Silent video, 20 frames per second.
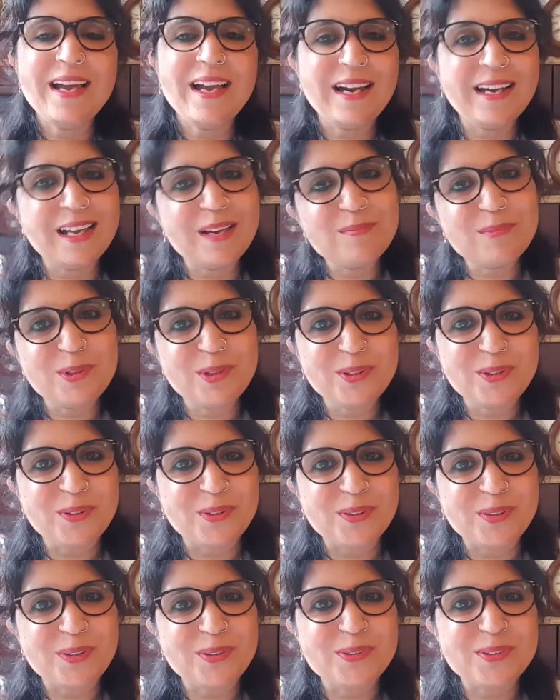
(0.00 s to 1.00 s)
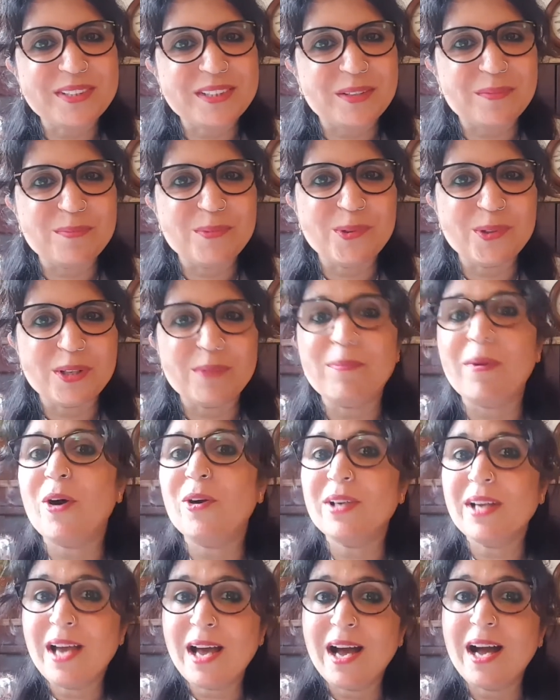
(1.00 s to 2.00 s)
and I'm going to talk to you some more
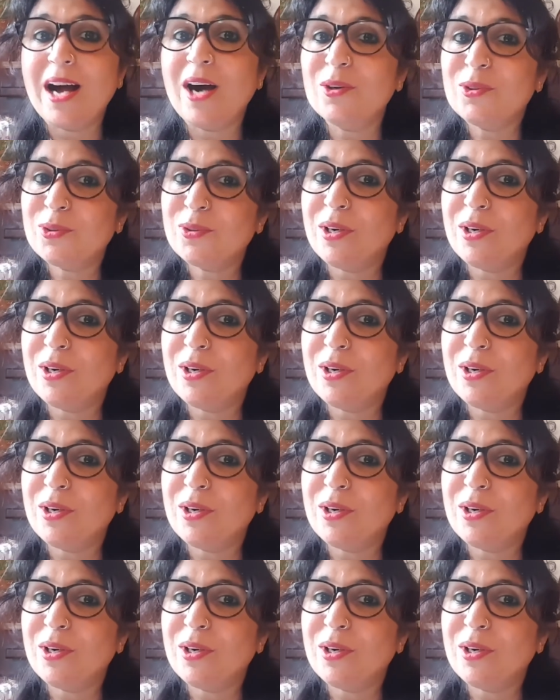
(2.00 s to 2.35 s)
about how to